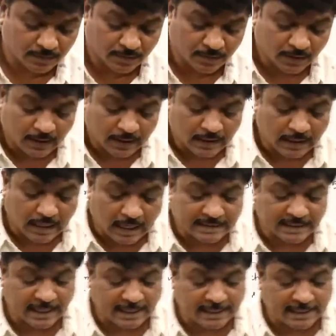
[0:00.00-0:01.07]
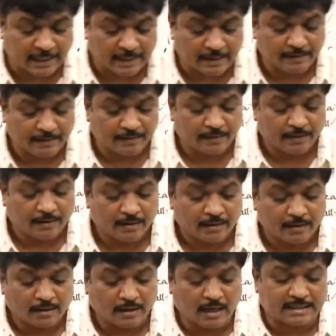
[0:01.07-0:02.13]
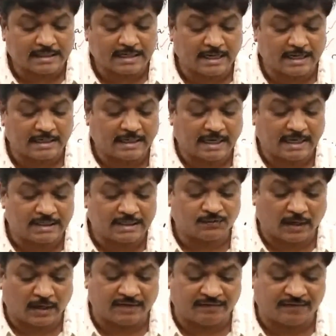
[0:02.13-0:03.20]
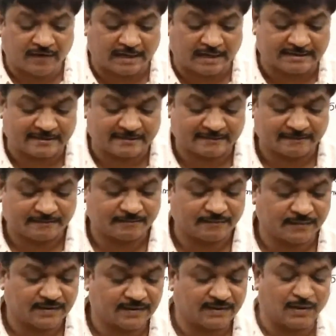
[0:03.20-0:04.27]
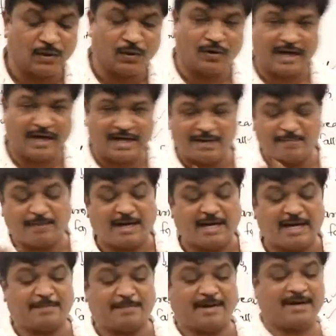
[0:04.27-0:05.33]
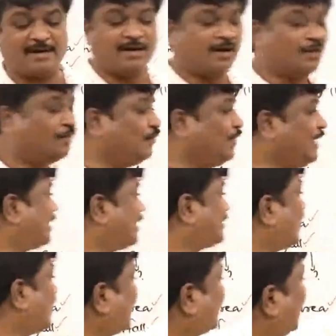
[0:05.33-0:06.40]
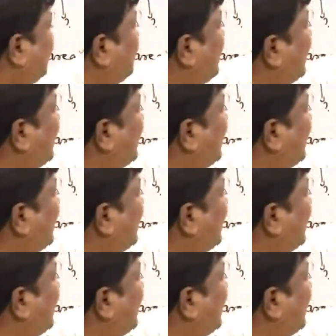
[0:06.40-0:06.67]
Not head, that is what different. Low head, medium head, we are talking based